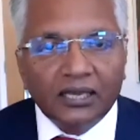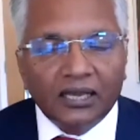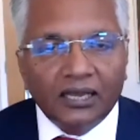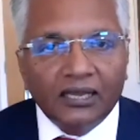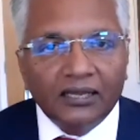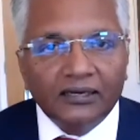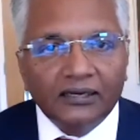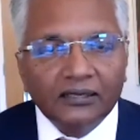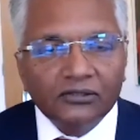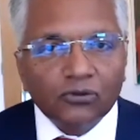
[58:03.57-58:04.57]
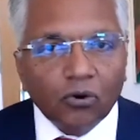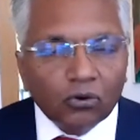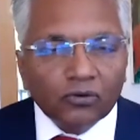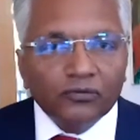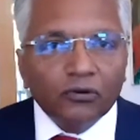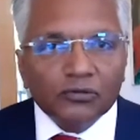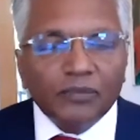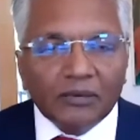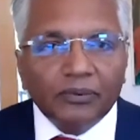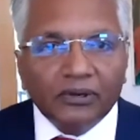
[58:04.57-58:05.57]
And so all of those
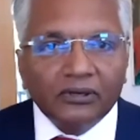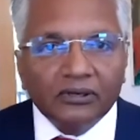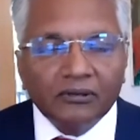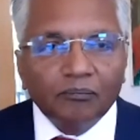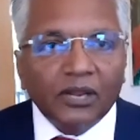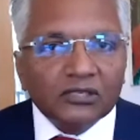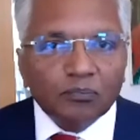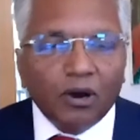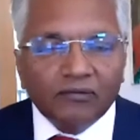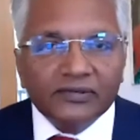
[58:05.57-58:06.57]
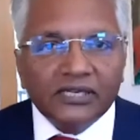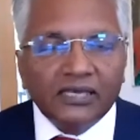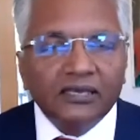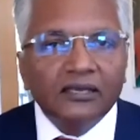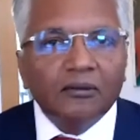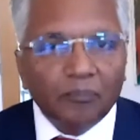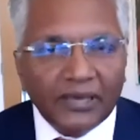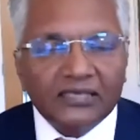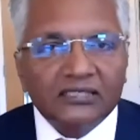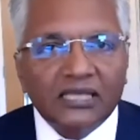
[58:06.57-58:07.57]
people plus poverty
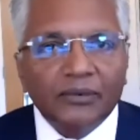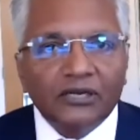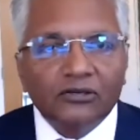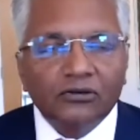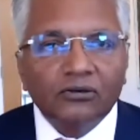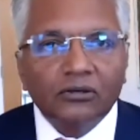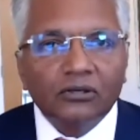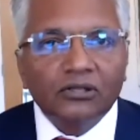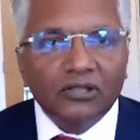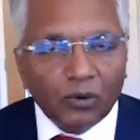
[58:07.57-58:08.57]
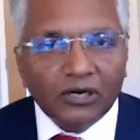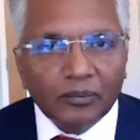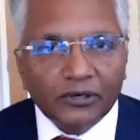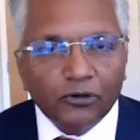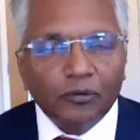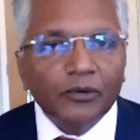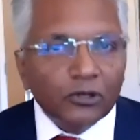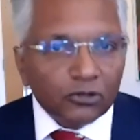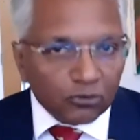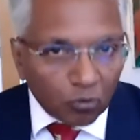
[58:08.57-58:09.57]
makes them into the vulnerable group.
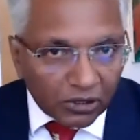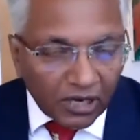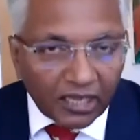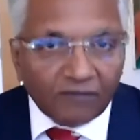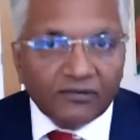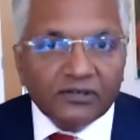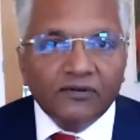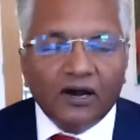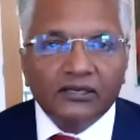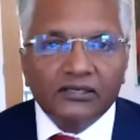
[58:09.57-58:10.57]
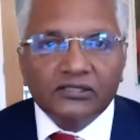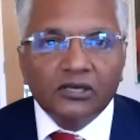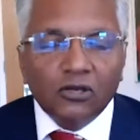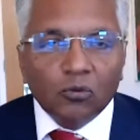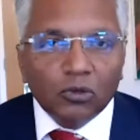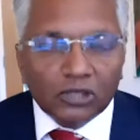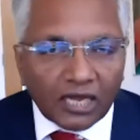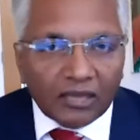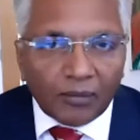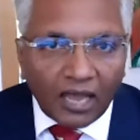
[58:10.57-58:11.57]
So, what I have advised, what
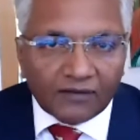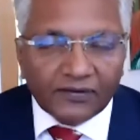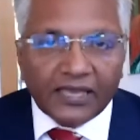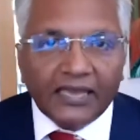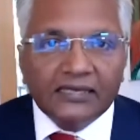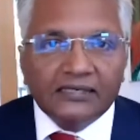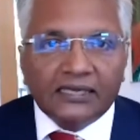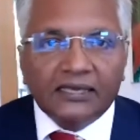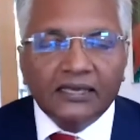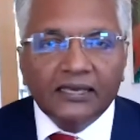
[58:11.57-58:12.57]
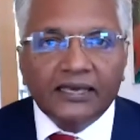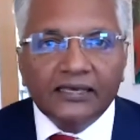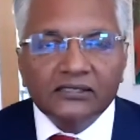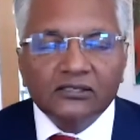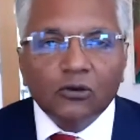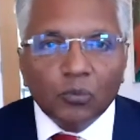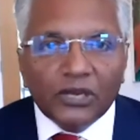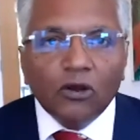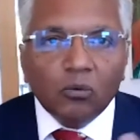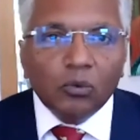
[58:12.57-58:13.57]
I am advocating is we
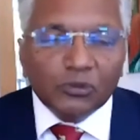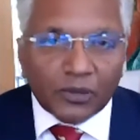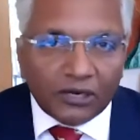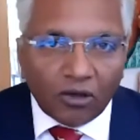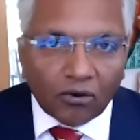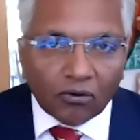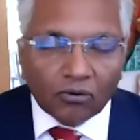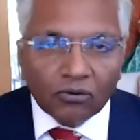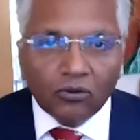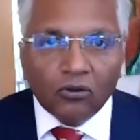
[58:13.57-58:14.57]
know what we know.